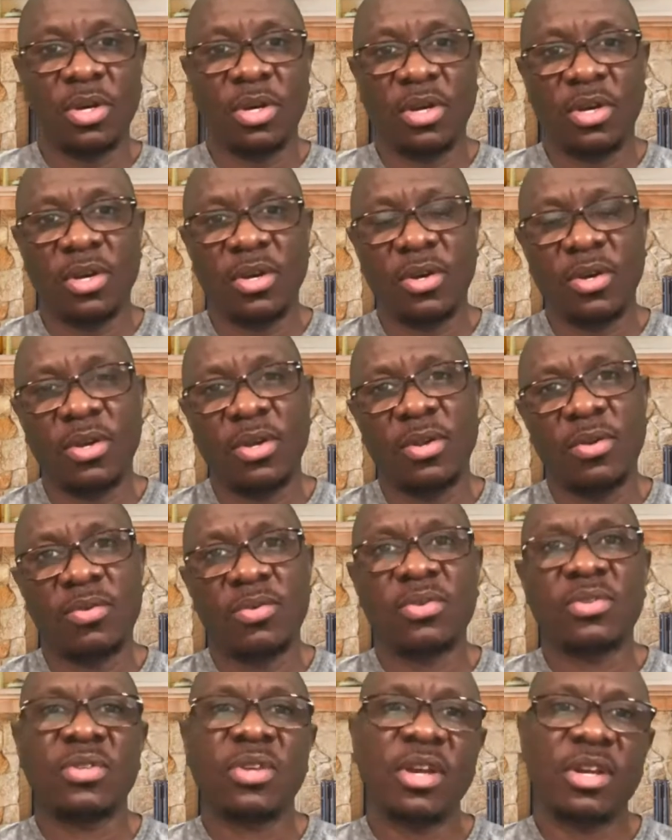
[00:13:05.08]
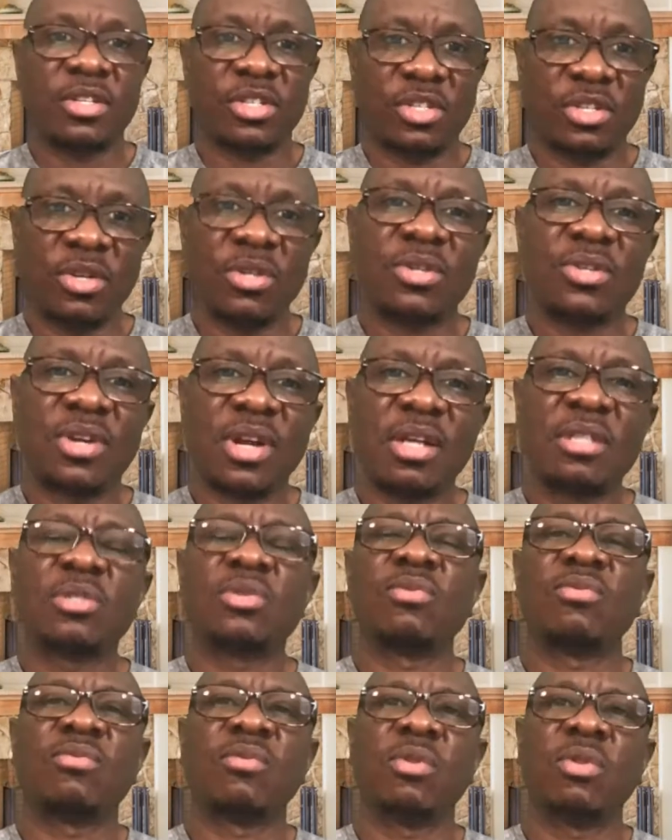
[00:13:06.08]
a research, not trying
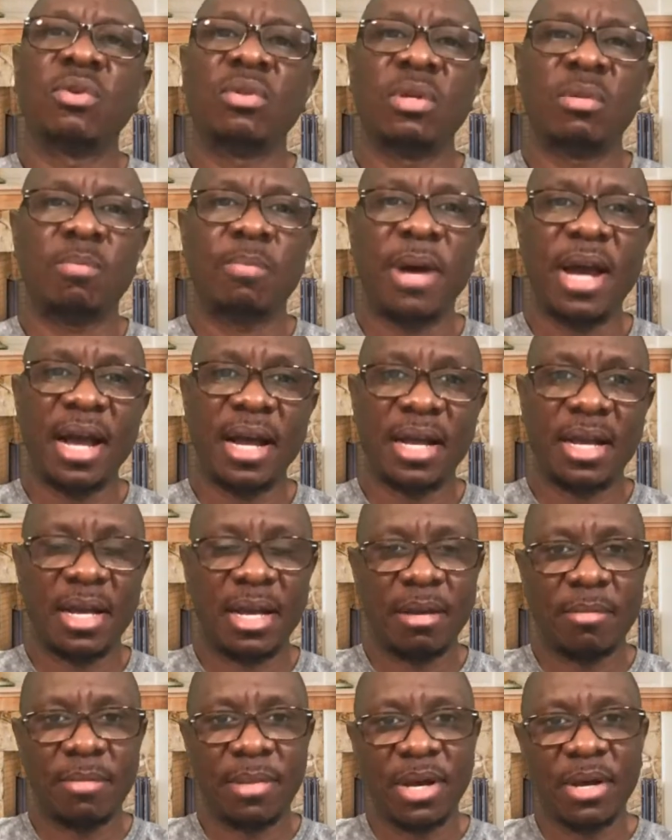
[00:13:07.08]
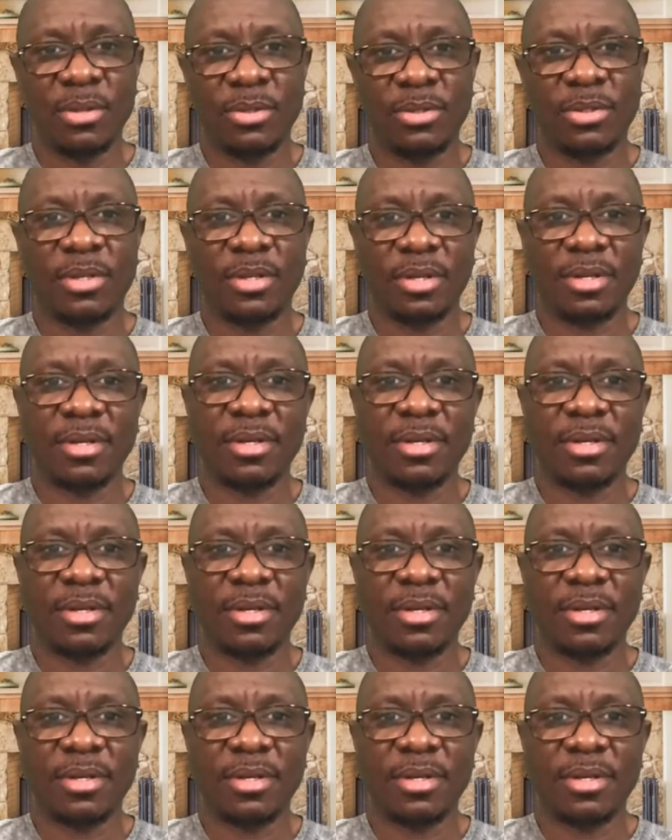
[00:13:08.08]
to follow the pack about,